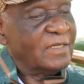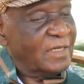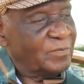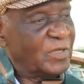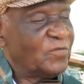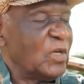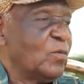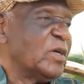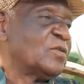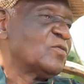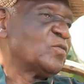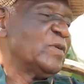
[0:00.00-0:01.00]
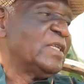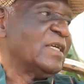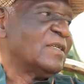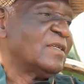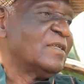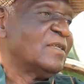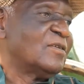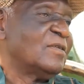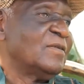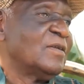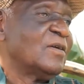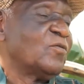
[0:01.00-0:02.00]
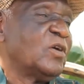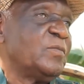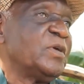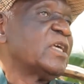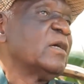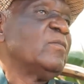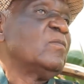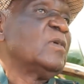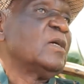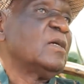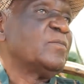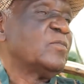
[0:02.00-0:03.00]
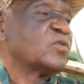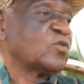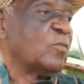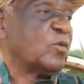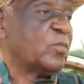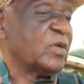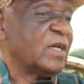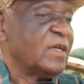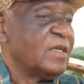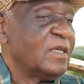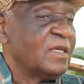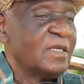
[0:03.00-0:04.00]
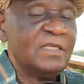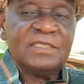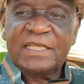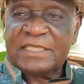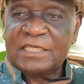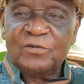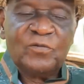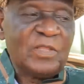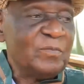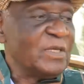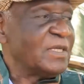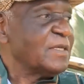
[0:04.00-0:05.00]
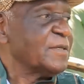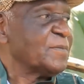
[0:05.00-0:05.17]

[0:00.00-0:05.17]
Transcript: Yeah, before he went to Sweden, where he became so popular. He started with me.